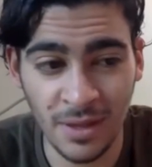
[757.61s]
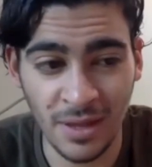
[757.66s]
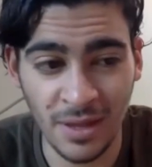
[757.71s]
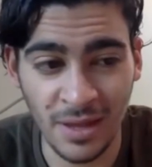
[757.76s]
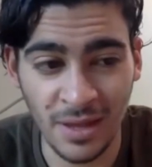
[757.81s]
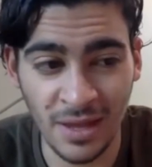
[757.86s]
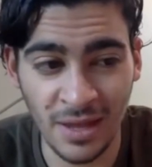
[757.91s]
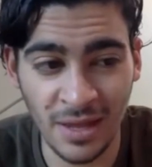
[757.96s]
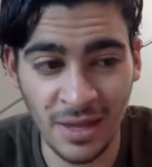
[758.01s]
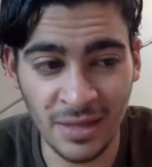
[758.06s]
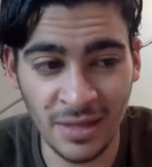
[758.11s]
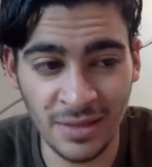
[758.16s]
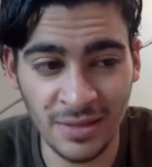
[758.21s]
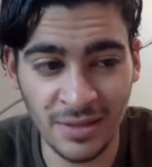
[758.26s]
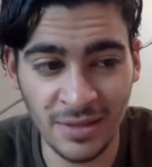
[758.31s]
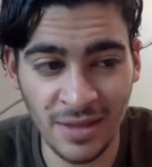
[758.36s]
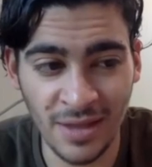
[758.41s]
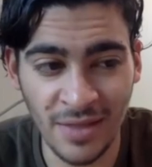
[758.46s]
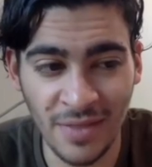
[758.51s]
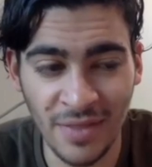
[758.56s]
And
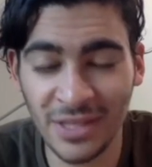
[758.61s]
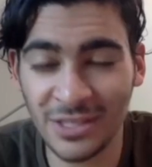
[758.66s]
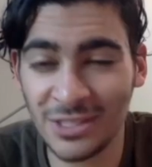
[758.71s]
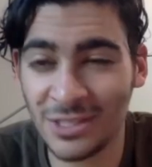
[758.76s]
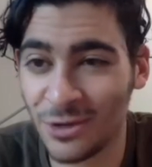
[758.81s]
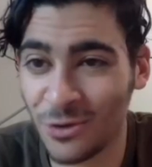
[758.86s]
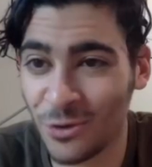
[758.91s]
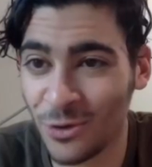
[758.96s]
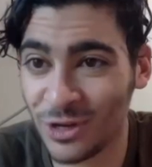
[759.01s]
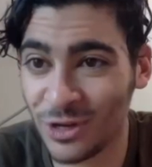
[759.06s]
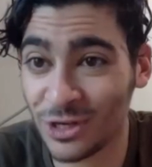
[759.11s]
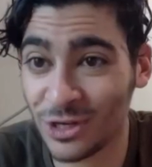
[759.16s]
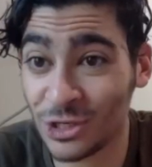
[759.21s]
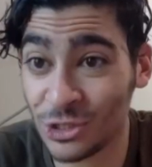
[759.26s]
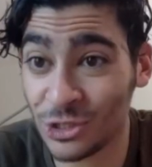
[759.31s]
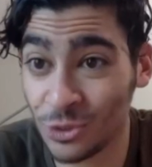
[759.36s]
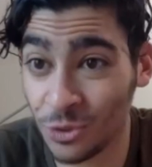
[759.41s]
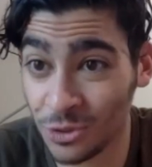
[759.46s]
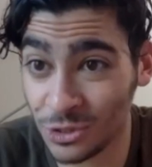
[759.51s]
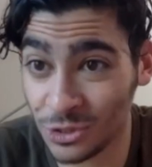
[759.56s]
and that's the quick short